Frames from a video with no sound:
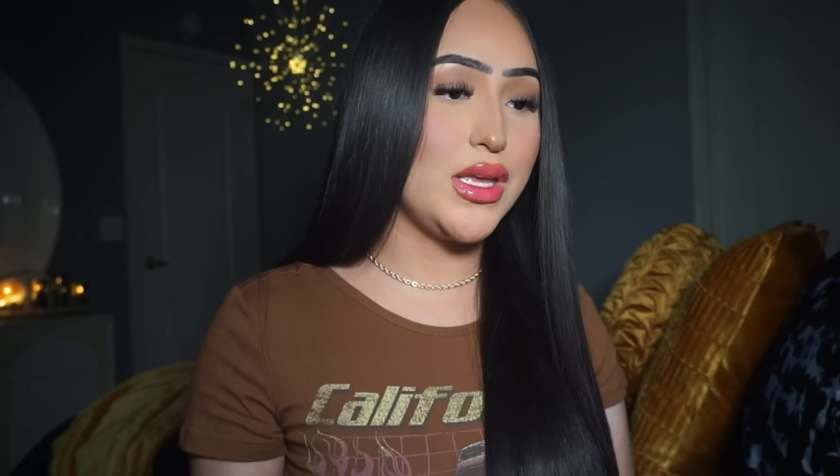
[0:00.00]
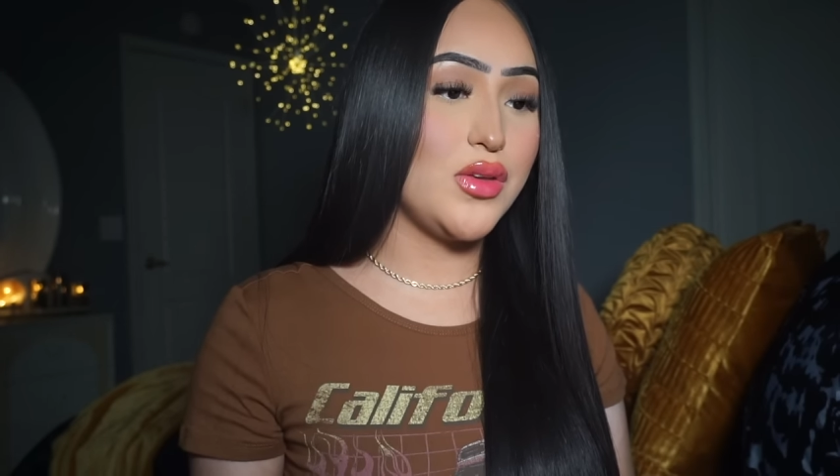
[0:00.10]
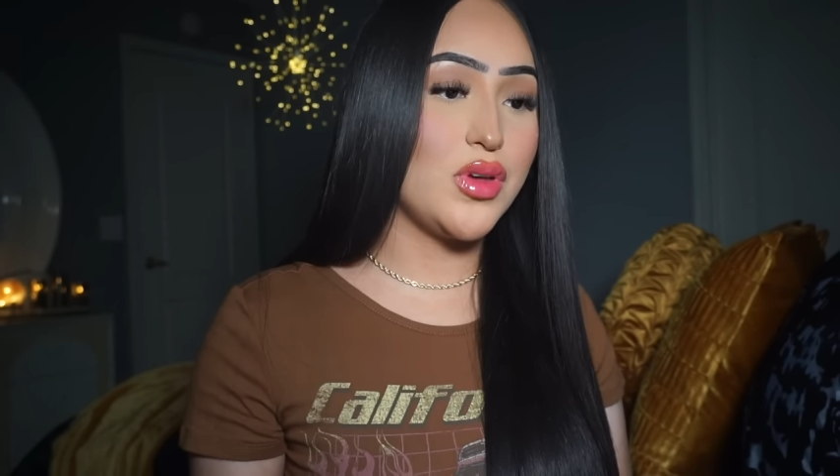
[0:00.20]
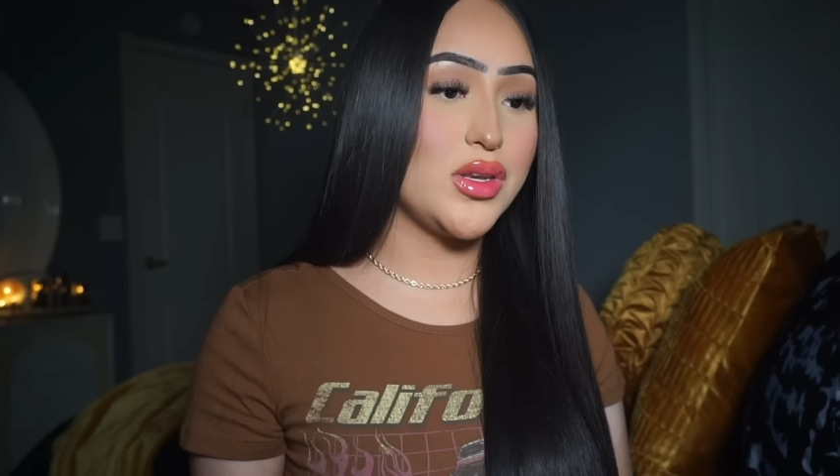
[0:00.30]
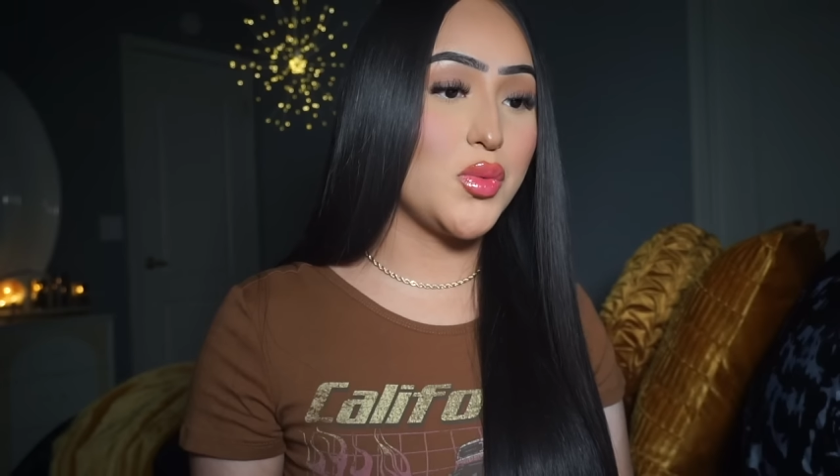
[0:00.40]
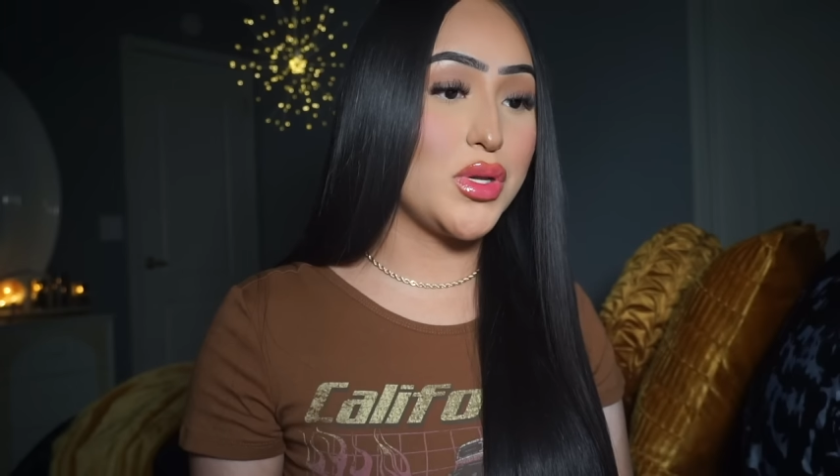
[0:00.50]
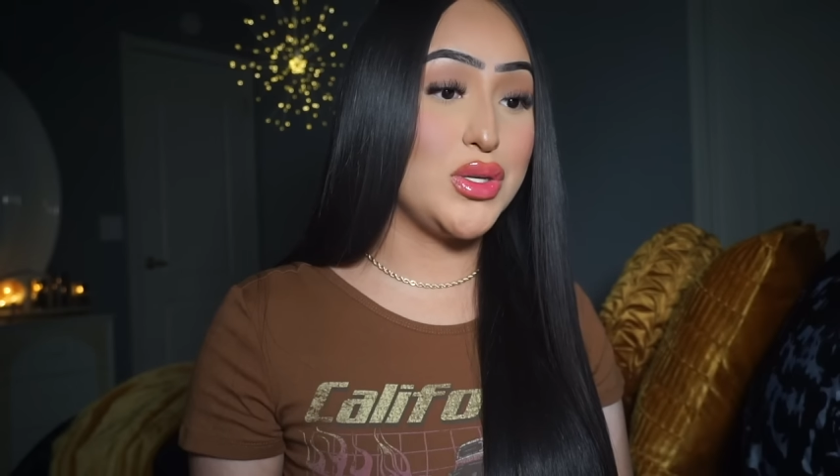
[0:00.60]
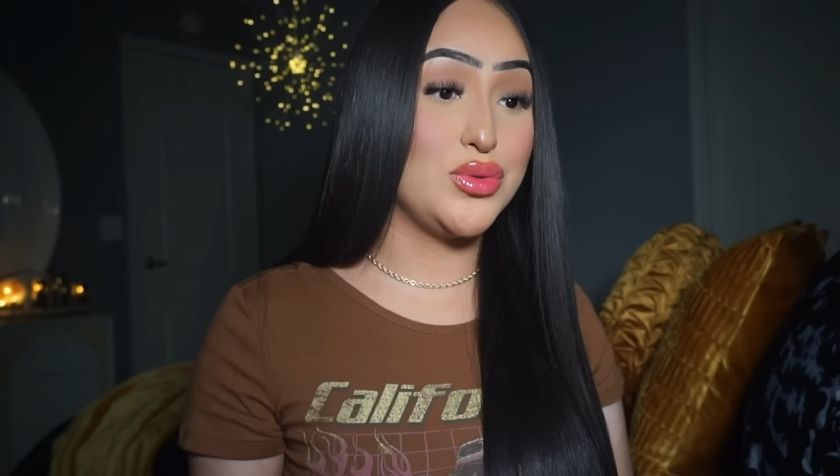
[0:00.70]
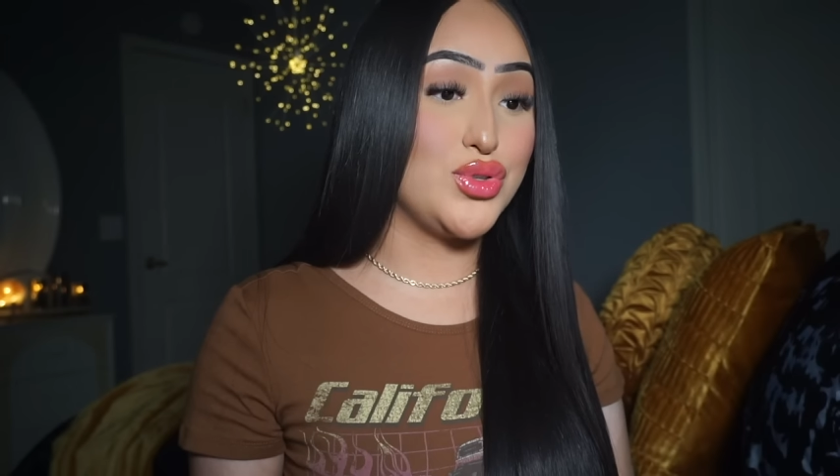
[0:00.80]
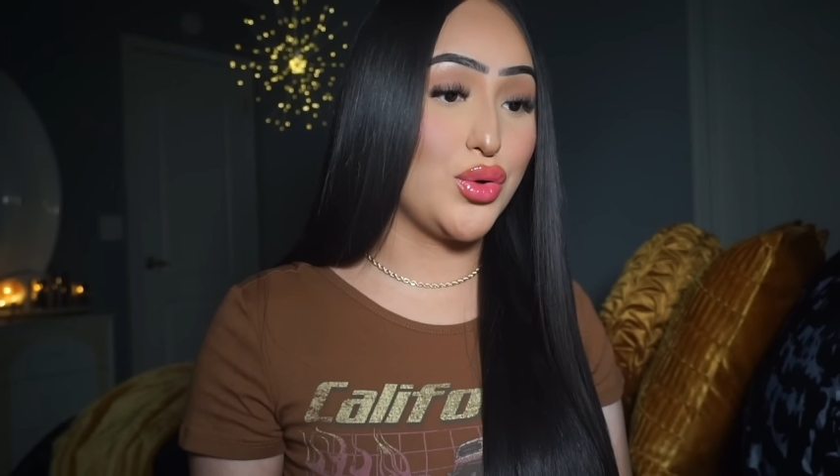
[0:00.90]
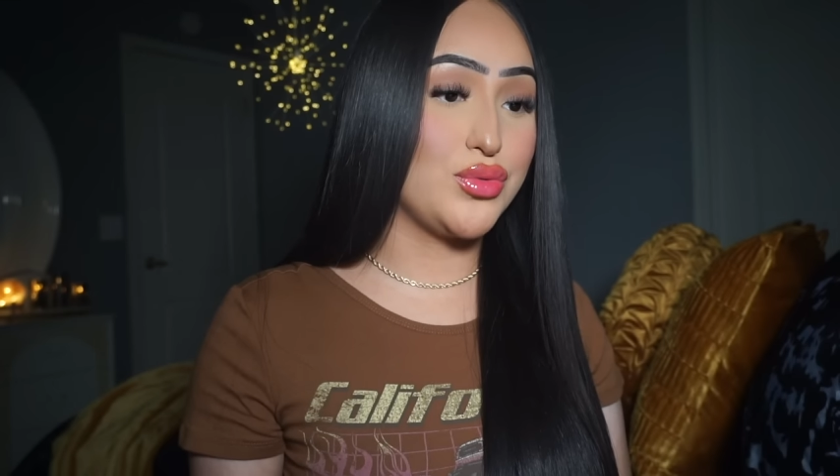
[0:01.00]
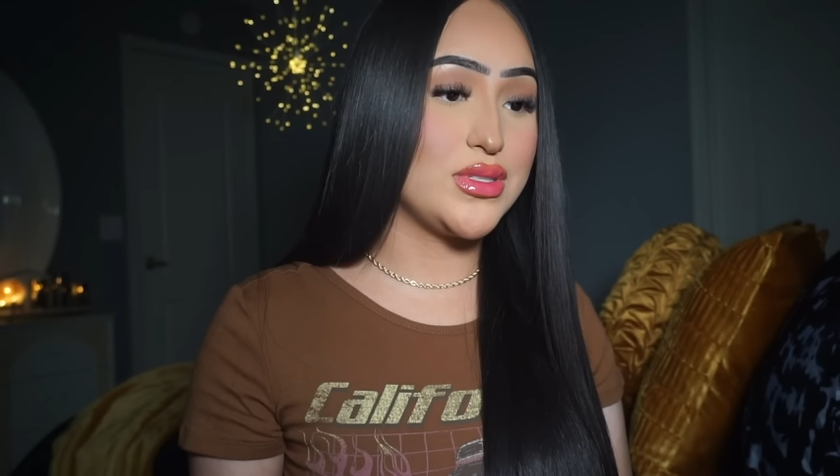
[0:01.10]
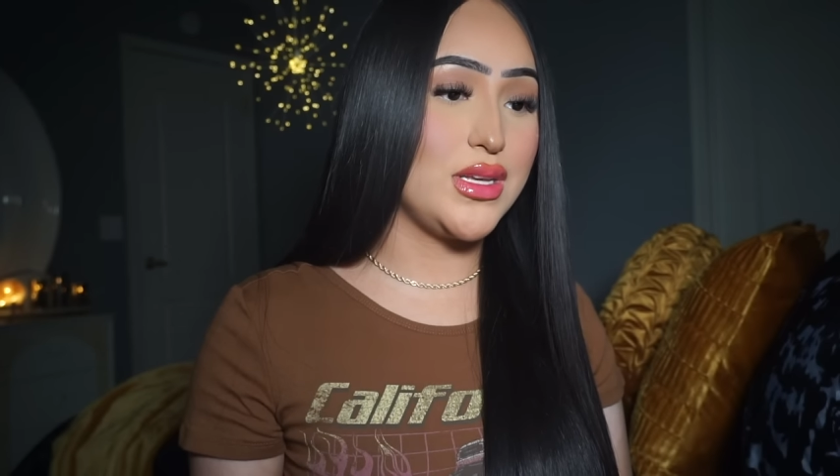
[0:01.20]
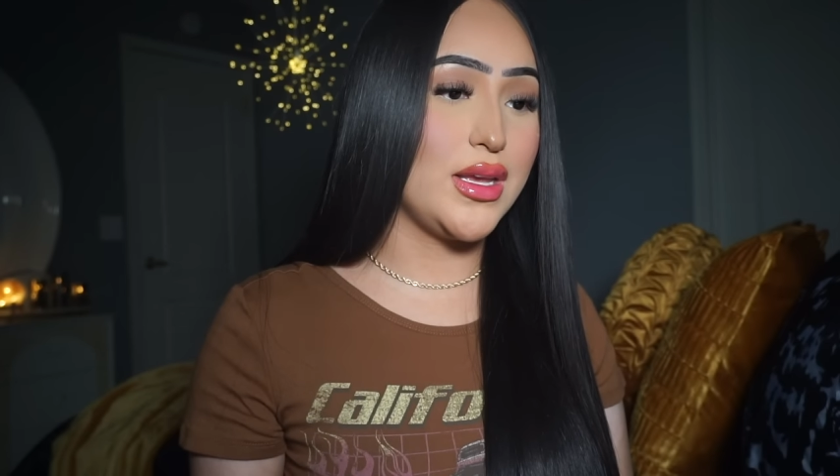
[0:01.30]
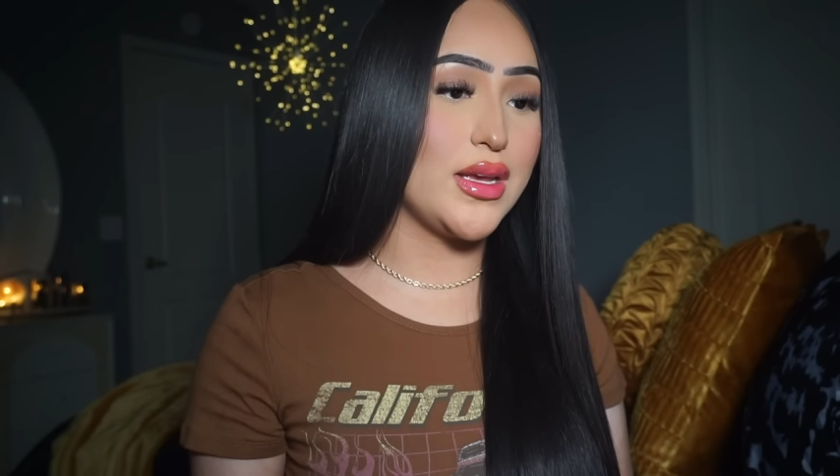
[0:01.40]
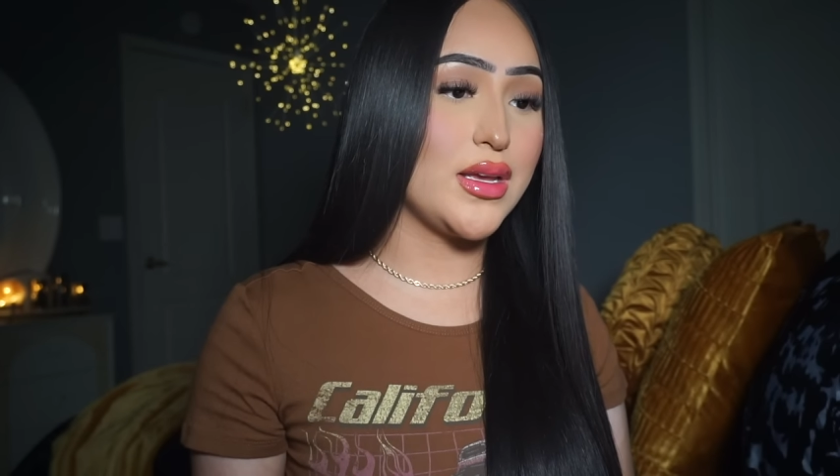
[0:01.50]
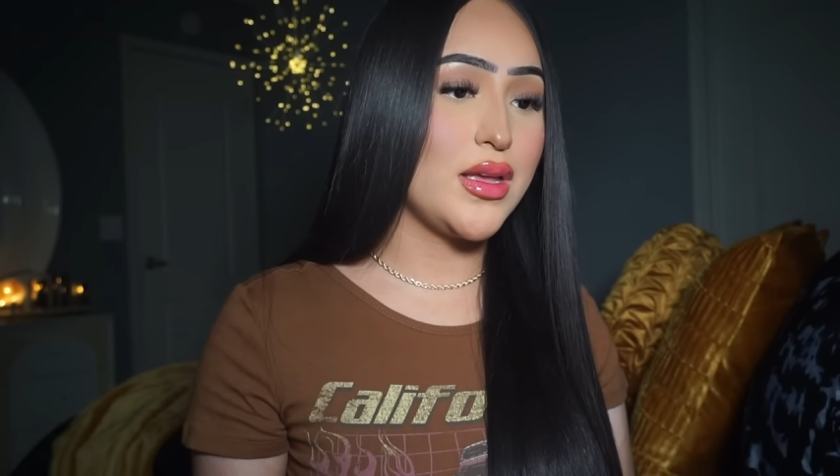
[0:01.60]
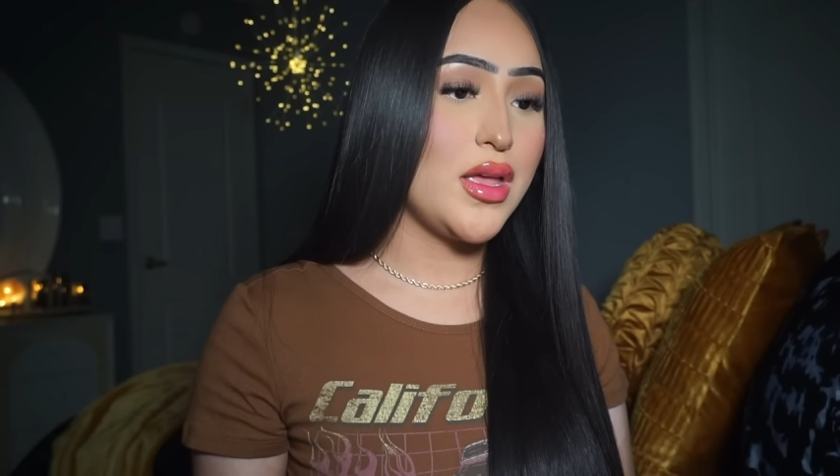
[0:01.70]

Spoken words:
even when you don't see it.